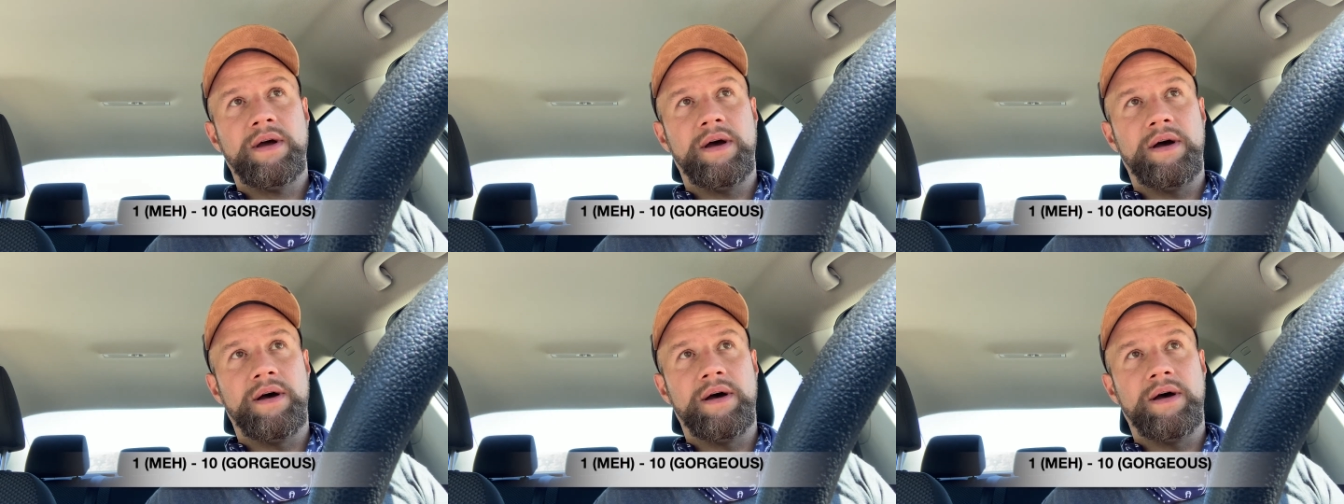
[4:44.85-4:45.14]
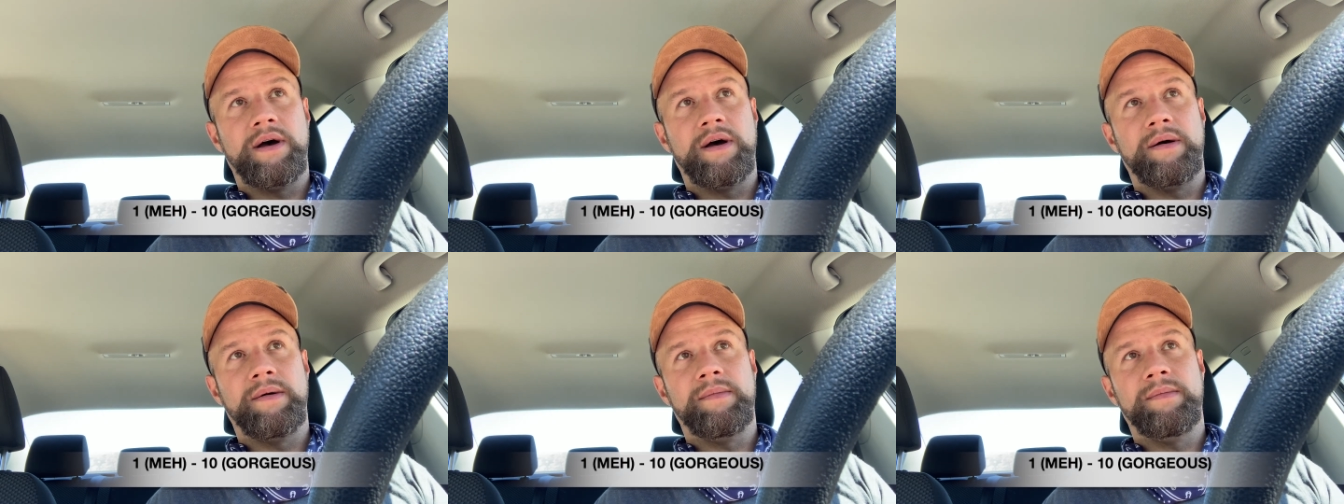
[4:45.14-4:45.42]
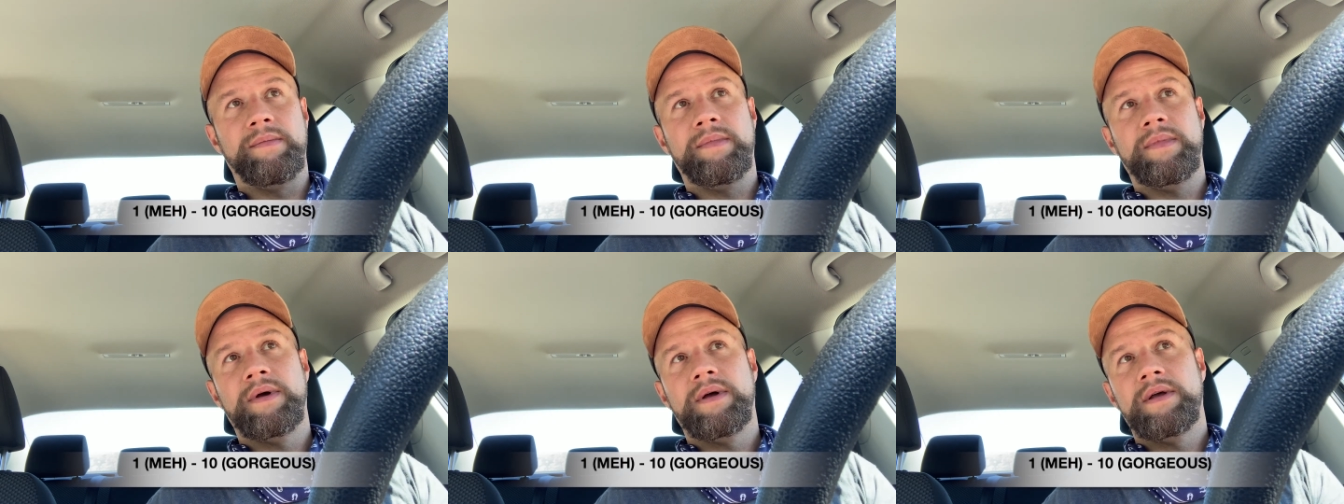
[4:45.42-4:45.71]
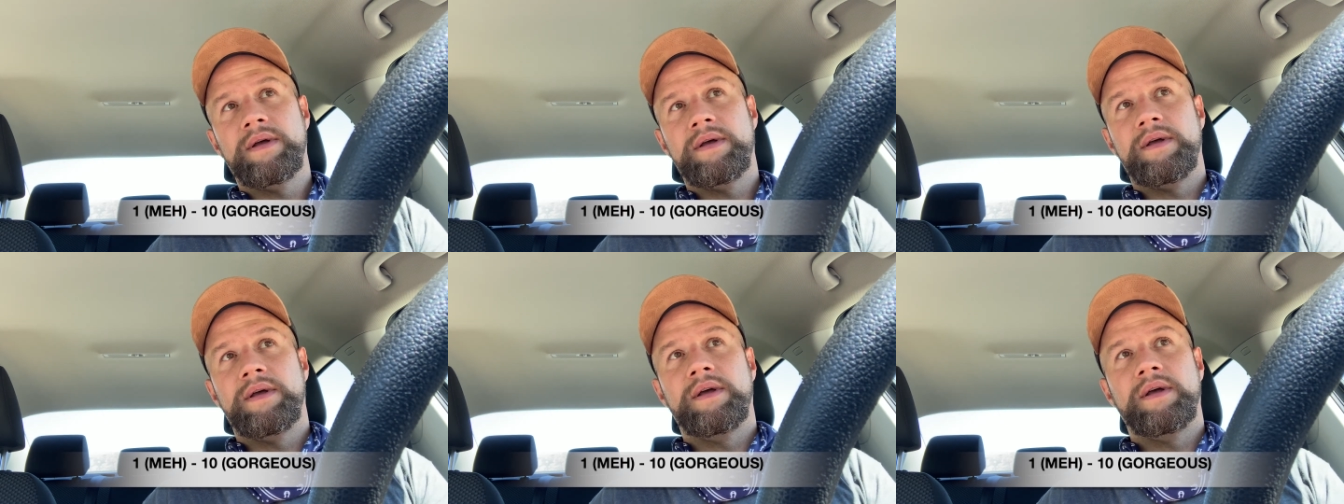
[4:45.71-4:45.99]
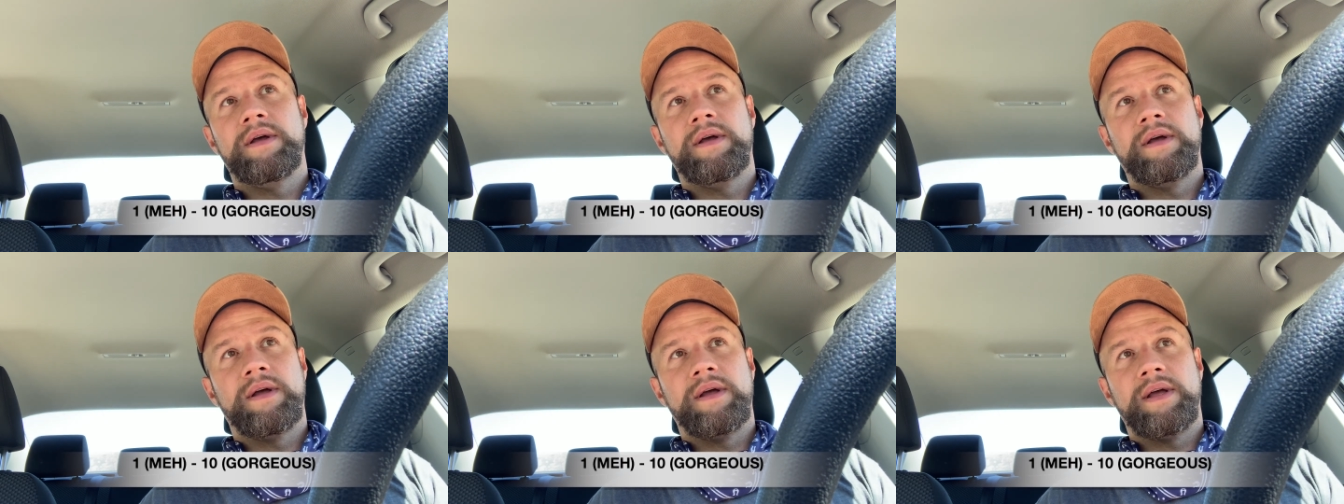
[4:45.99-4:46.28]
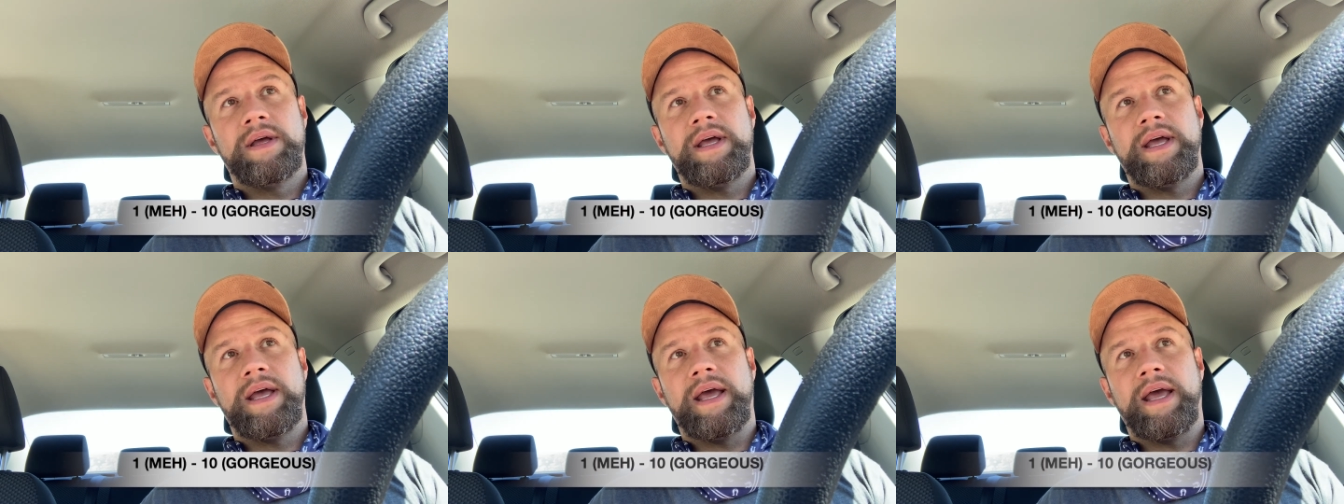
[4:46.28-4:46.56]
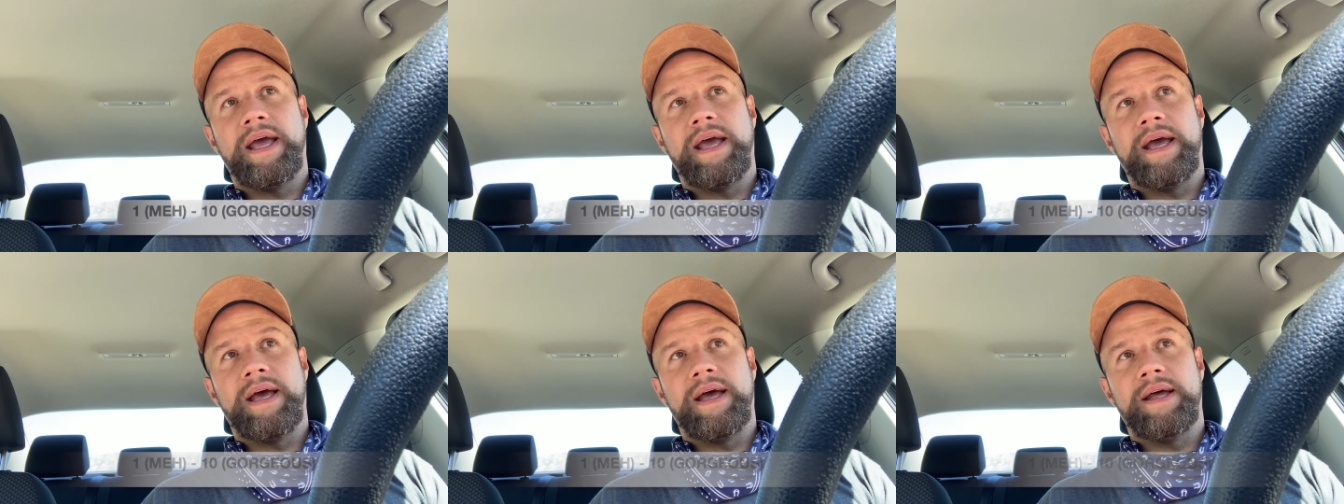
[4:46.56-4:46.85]
Um,
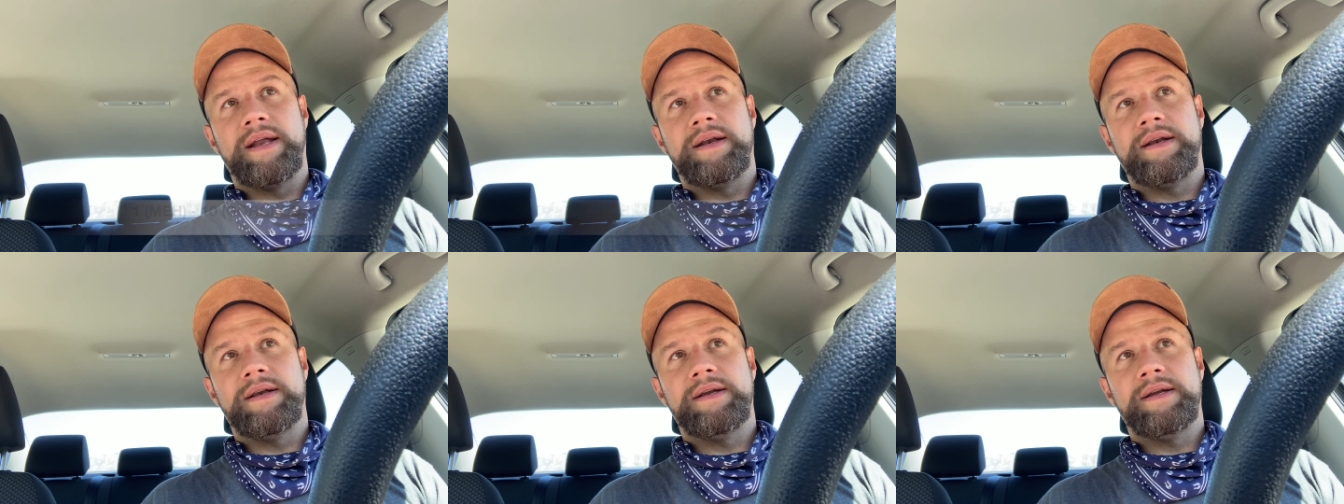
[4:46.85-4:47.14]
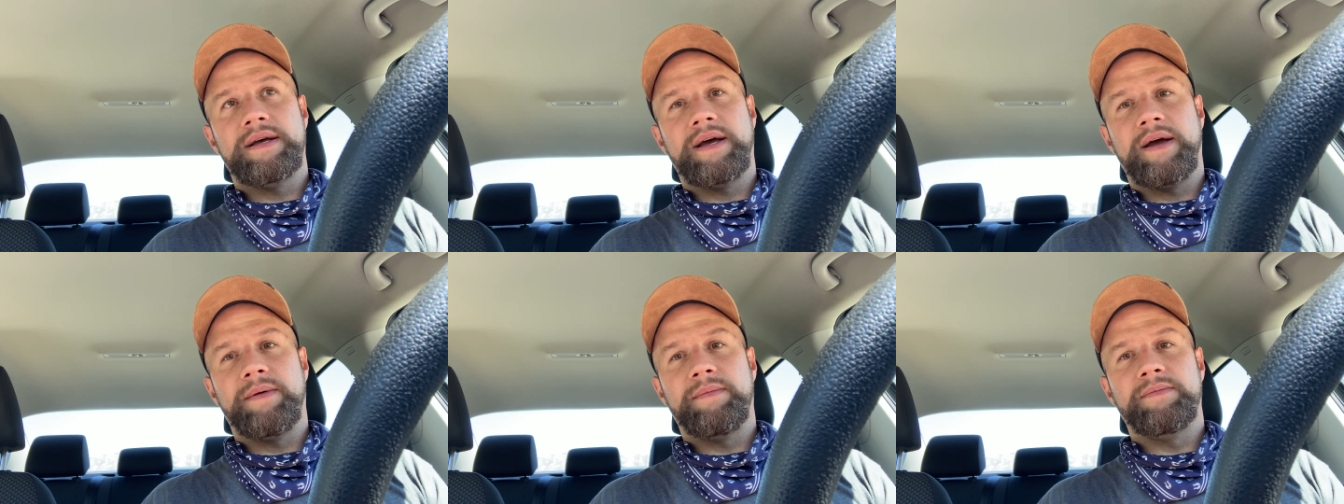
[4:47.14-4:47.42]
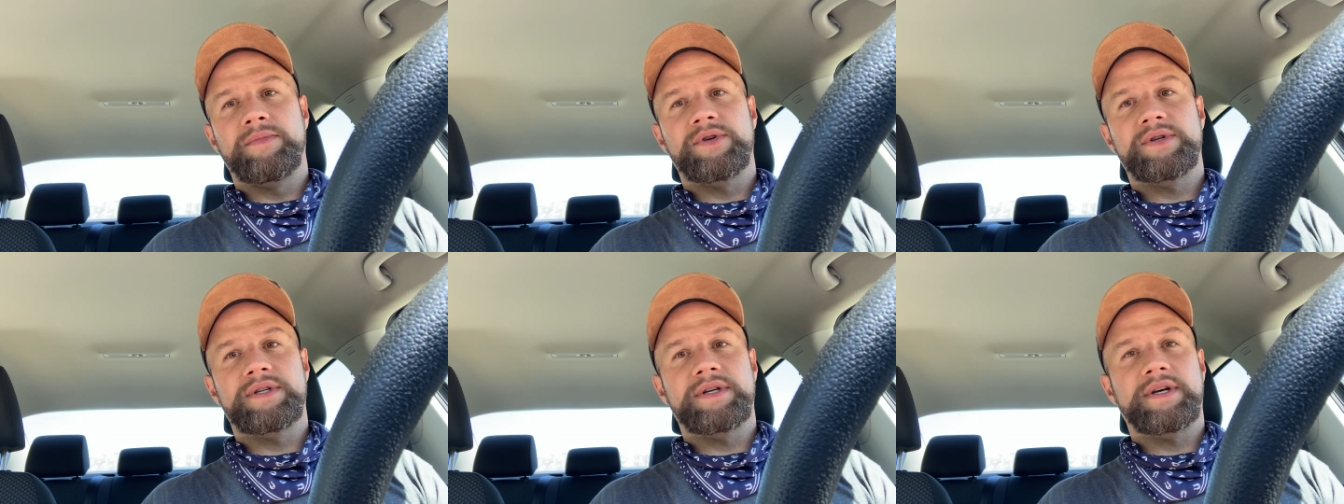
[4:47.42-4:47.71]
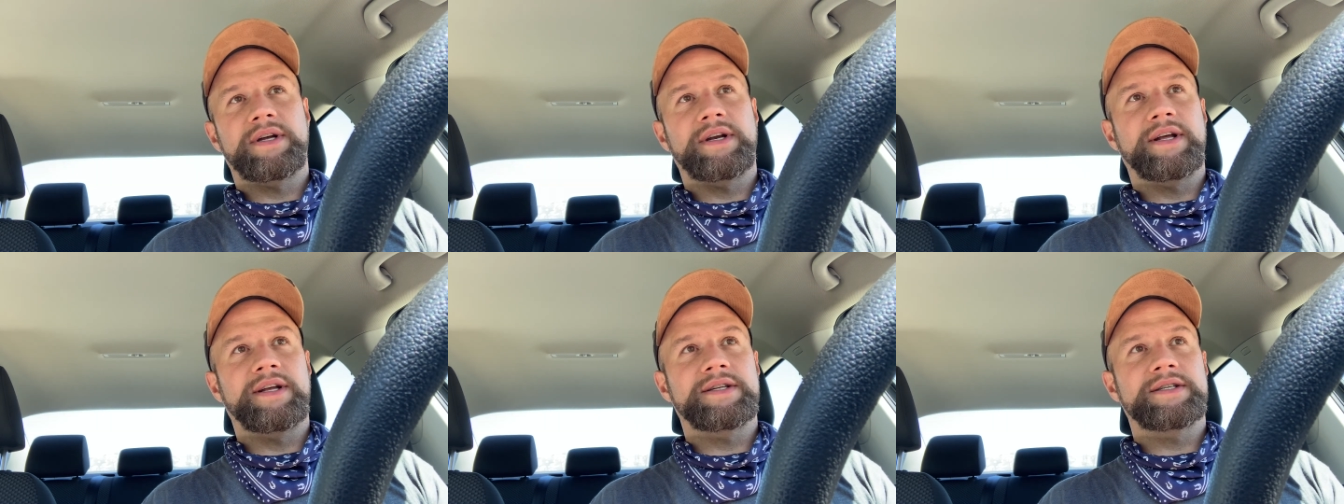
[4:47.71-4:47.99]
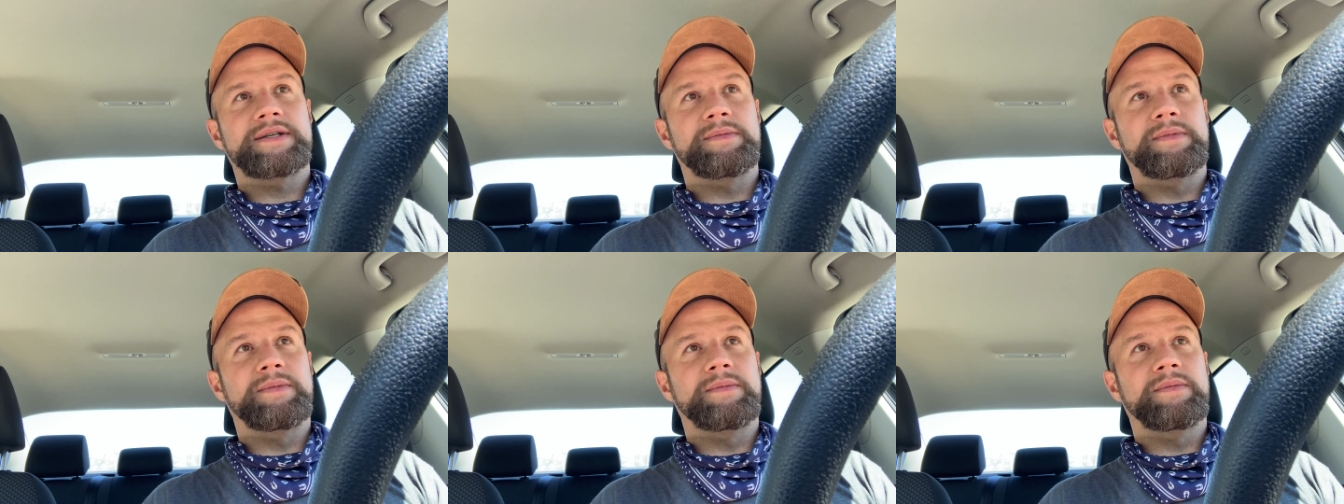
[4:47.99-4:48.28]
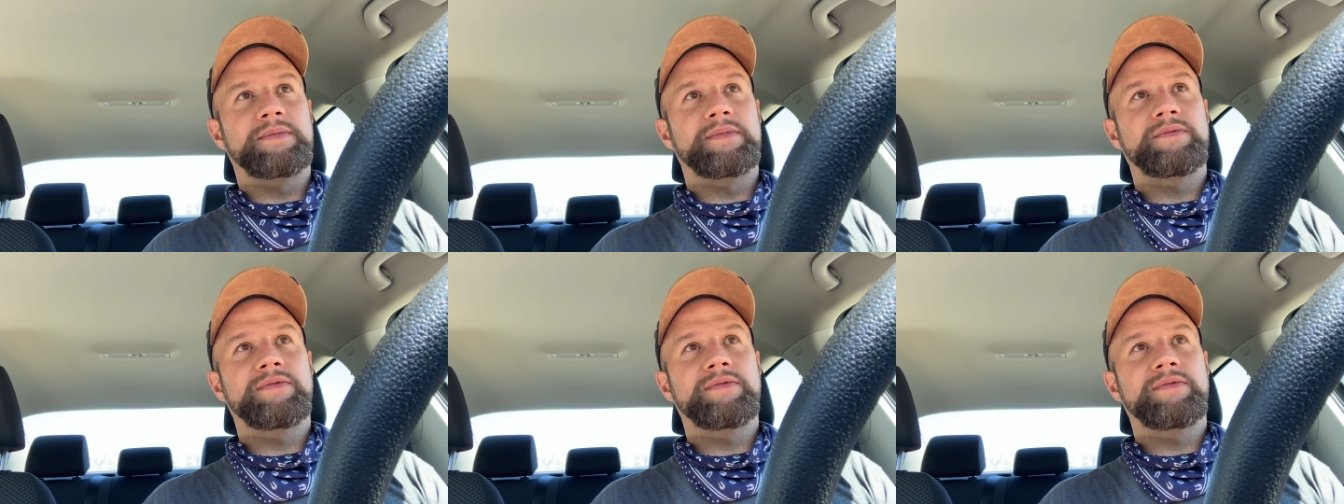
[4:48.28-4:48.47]
and I'm just looking at some